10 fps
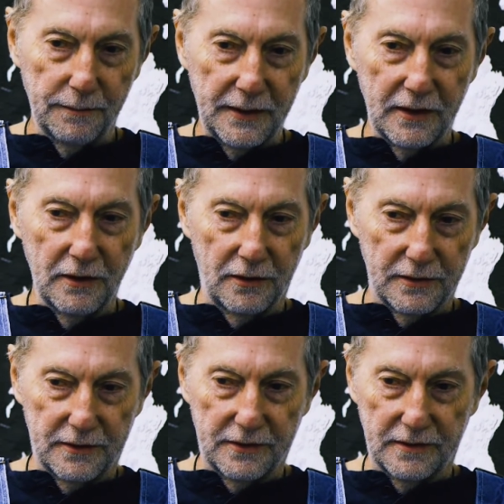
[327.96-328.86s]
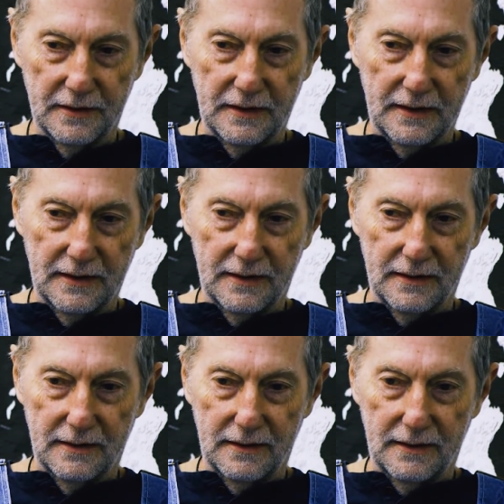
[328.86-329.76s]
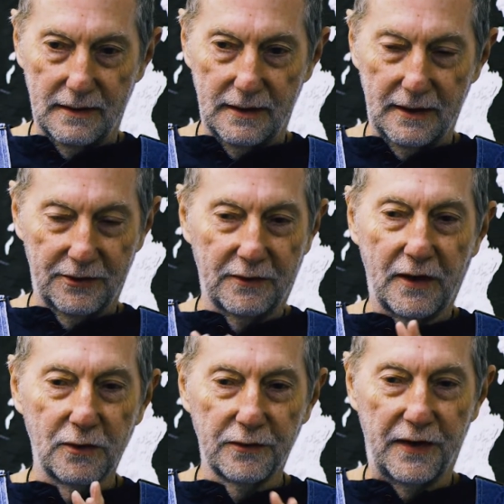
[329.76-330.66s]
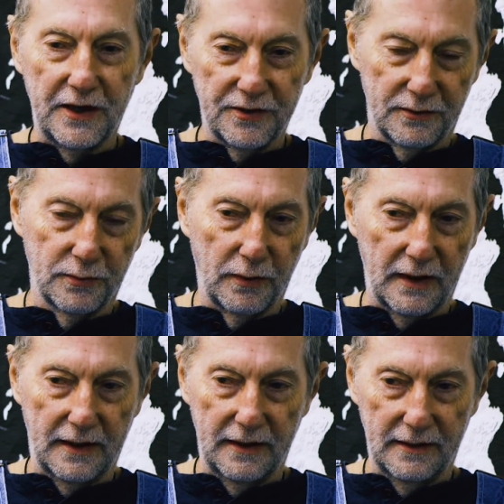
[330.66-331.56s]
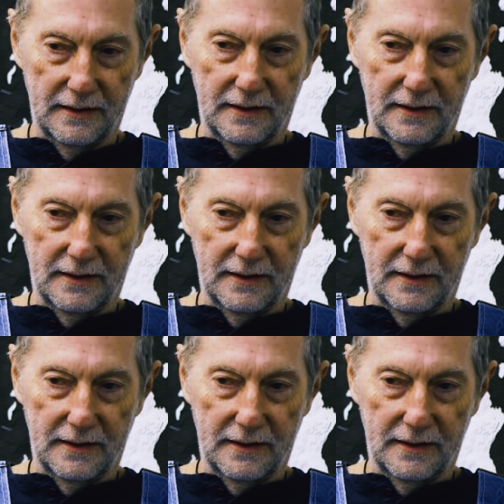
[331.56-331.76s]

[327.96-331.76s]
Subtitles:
but not in a sort of old-fashioned way.